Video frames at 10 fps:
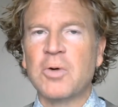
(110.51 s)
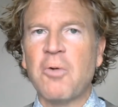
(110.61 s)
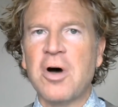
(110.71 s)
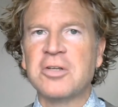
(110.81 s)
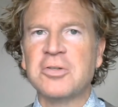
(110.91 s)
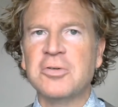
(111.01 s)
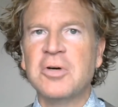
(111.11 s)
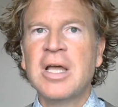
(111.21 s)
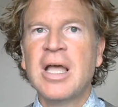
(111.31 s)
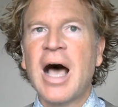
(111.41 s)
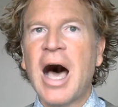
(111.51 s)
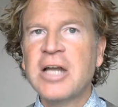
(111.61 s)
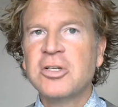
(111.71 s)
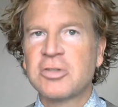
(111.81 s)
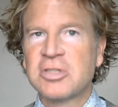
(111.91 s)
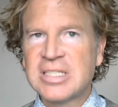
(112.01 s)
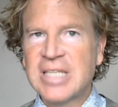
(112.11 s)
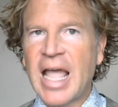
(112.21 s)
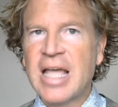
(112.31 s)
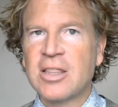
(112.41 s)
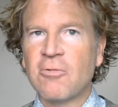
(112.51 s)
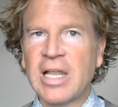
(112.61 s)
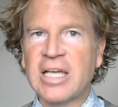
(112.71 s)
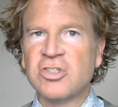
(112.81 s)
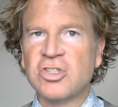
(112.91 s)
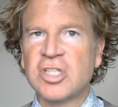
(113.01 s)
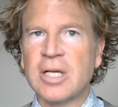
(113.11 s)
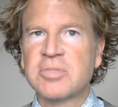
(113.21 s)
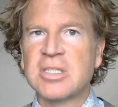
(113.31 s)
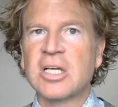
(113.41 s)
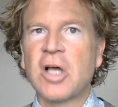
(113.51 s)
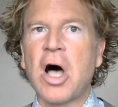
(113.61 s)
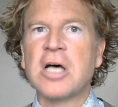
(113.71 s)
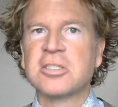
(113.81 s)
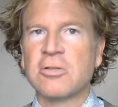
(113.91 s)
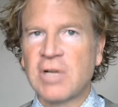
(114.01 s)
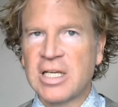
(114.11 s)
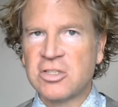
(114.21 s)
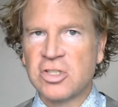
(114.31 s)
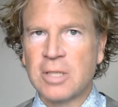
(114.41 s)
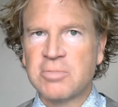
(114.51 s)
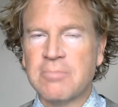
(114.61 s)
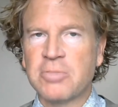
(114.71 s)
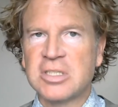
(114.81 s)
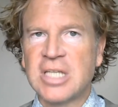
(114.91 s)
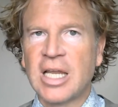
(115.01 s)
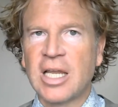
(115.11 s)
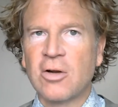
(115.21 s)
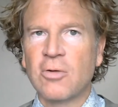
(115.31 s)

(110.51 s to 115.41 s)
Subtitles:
We want to understand the relationships, the causal relationships in particular.